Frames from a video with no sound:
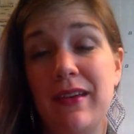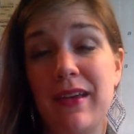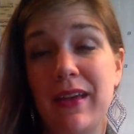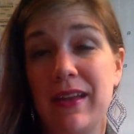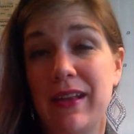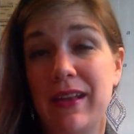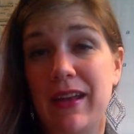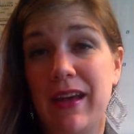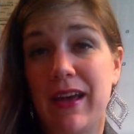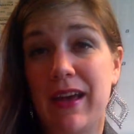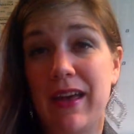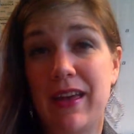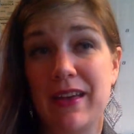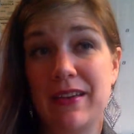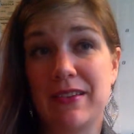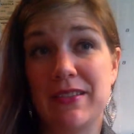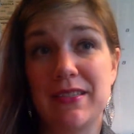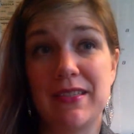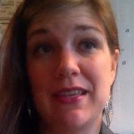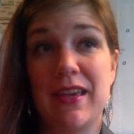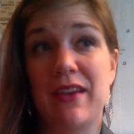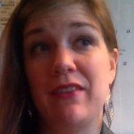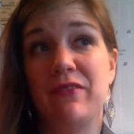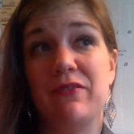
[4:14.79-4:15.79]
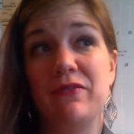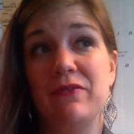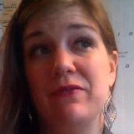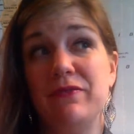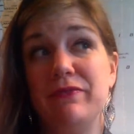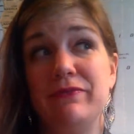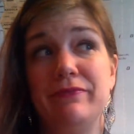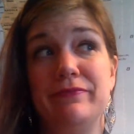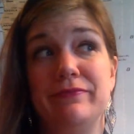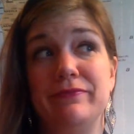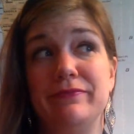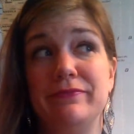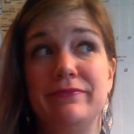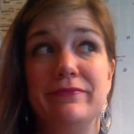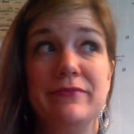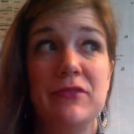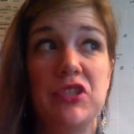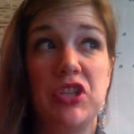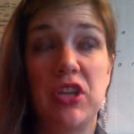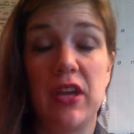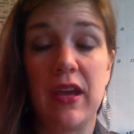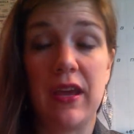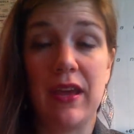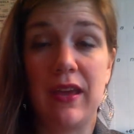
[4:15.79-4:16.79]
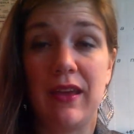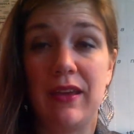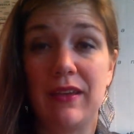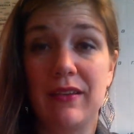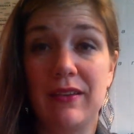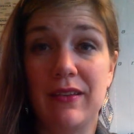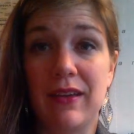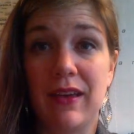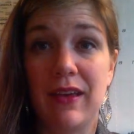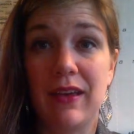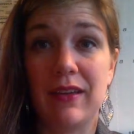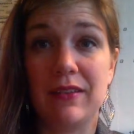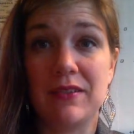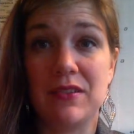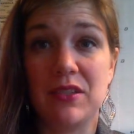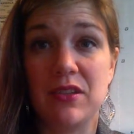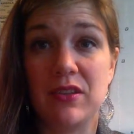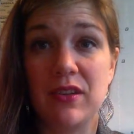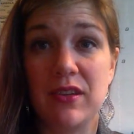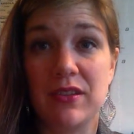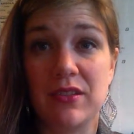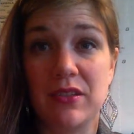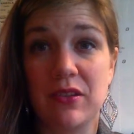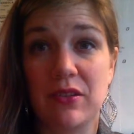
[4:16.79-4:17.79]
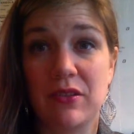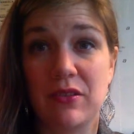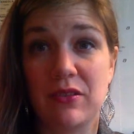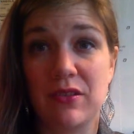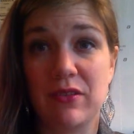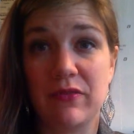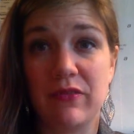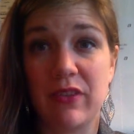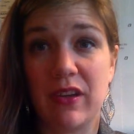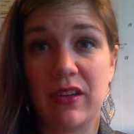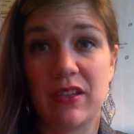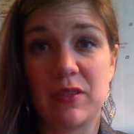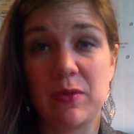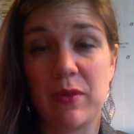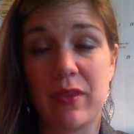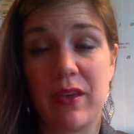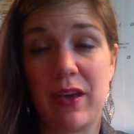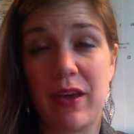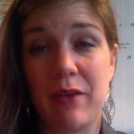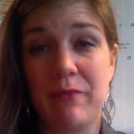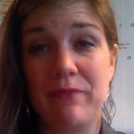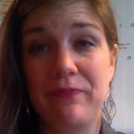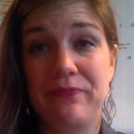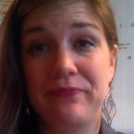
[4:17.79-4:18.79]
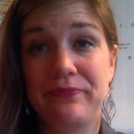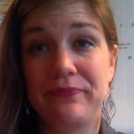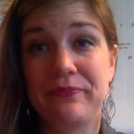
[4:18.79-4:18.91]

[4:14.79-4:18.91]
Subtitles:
an ISFJ, and you need to learn to flex with that.